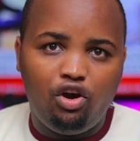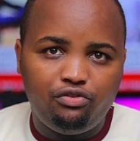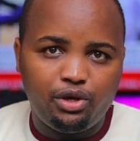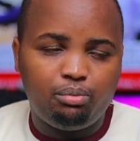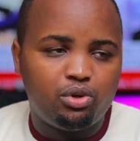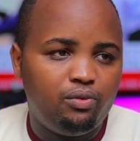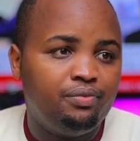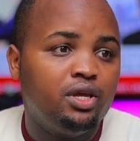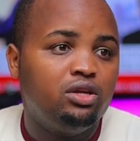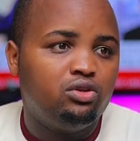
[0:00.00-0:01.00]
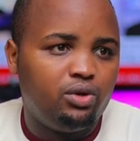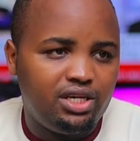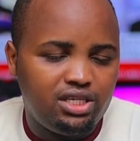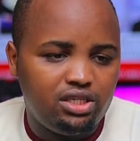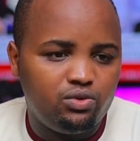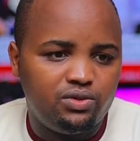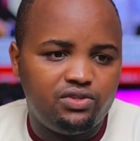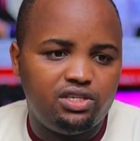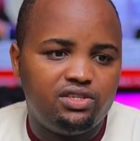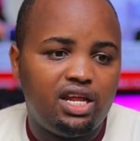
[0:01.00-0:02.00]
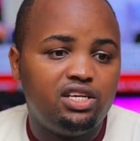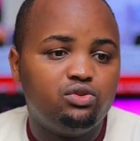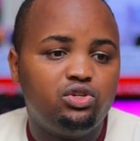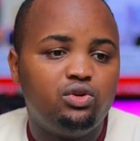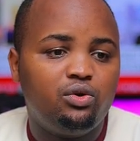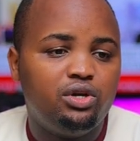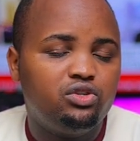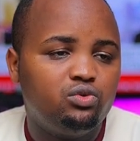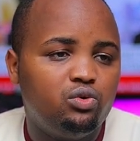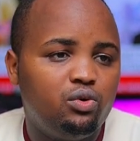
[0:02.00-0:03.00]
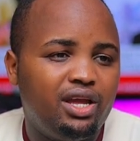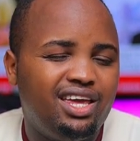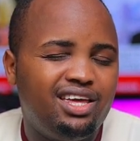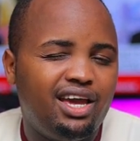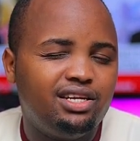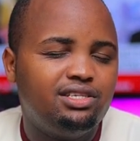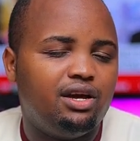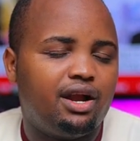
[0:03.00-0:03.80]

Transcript: of April 2026. That is what we are going to get